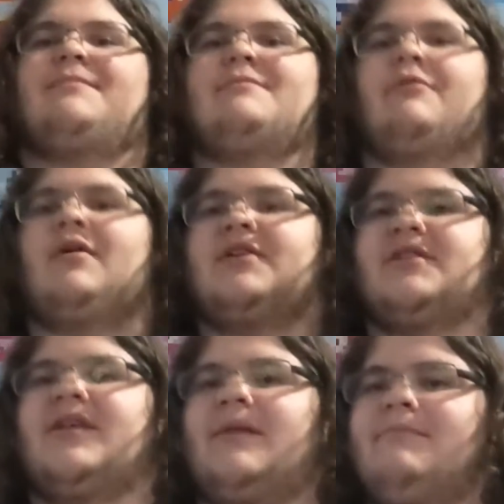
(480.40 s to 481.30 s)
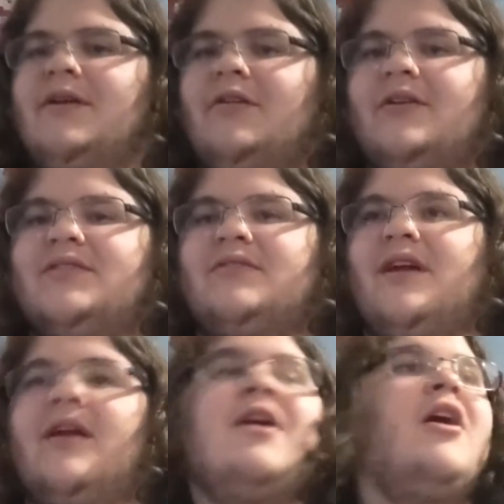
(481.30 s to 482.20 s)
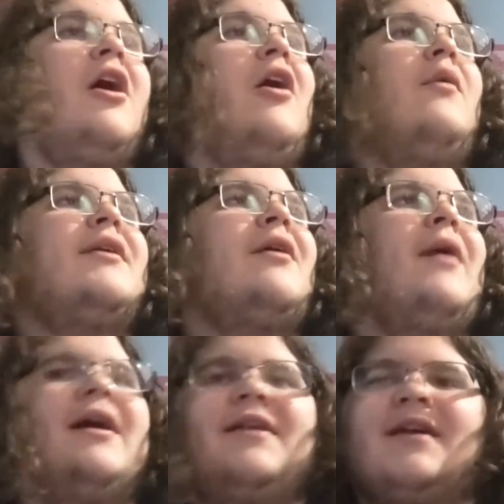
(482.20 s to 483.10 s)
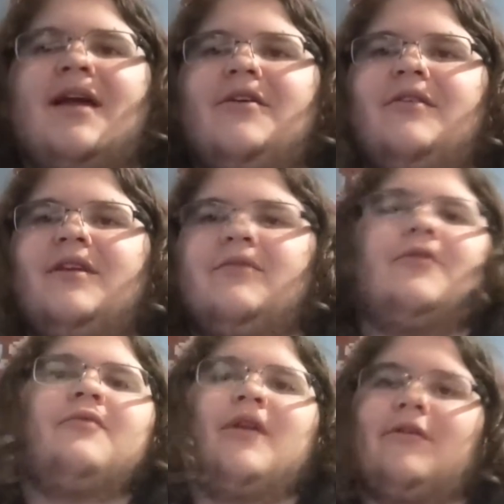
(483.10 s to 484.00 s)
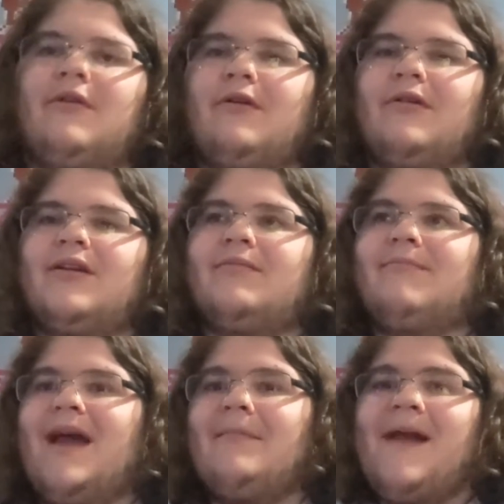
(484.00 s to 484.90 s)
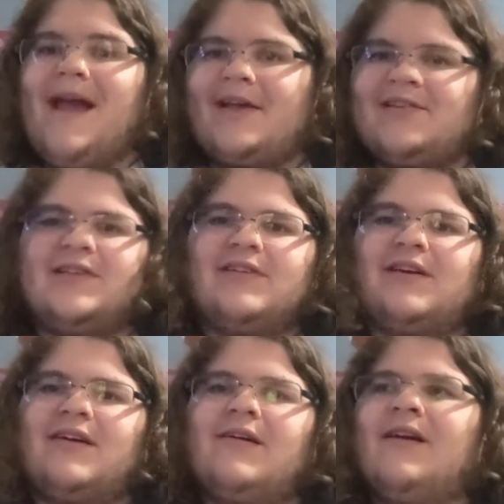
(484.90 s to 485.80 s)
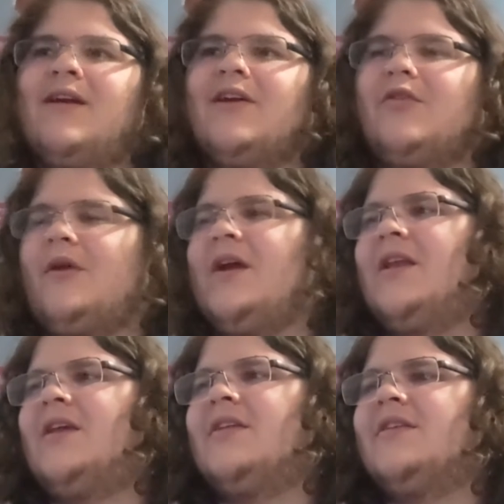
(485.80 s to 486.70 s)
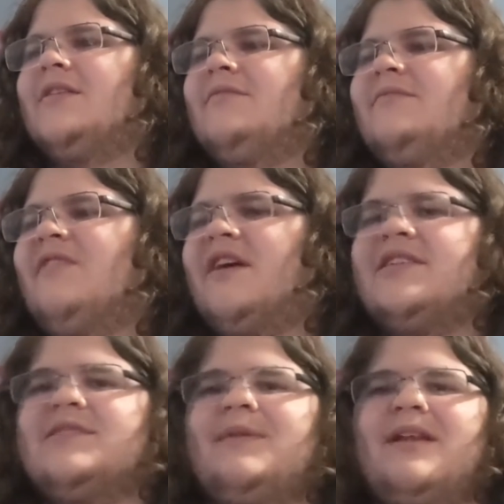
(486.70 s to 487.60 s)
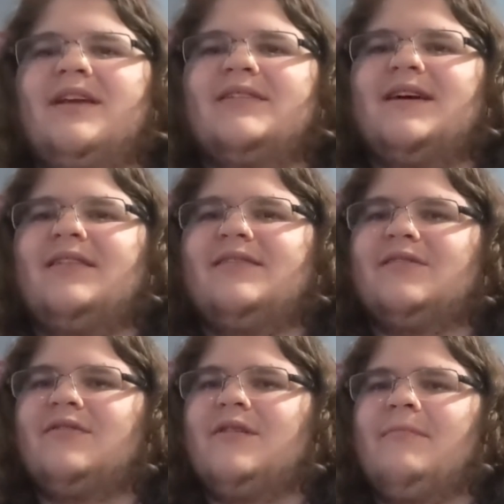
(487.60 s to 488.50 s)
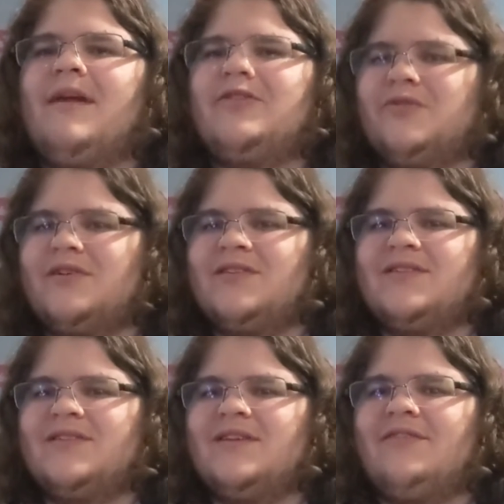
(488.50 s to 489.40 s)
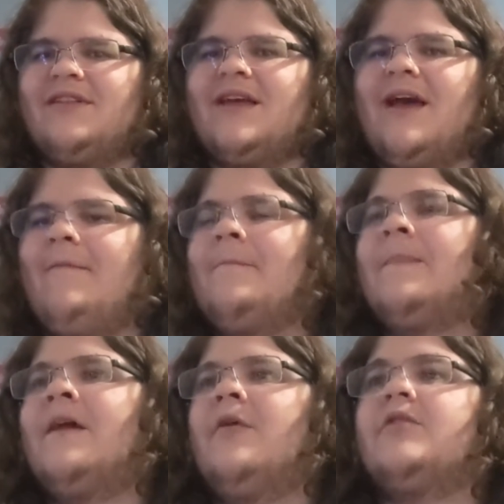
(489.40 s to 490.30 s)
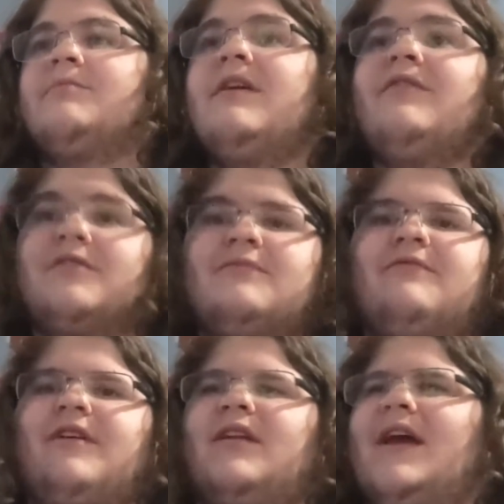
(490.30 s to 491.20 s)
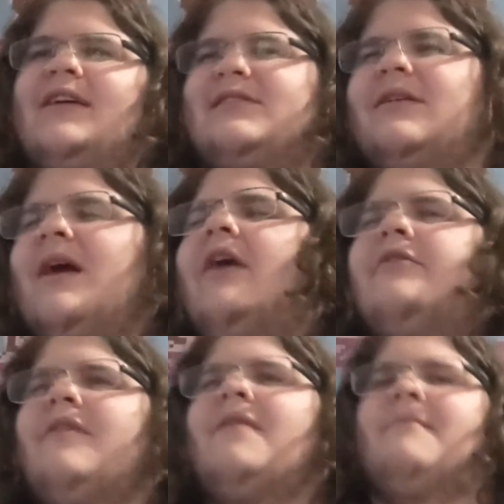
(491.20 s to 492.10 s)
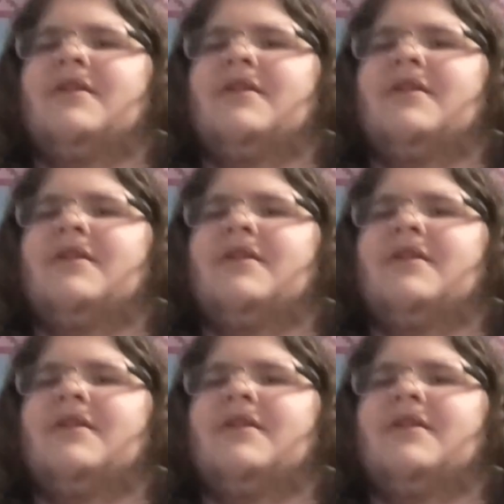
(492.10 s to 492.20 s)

that people watch online bigger because you're like, "Oh, well now Wiley, Coyote and Roadrunner are in Mad Max and uh, Granny and fucking Speedy Gonzales are in The Matrix and stuff like that," which make for some fun gags. The, other than the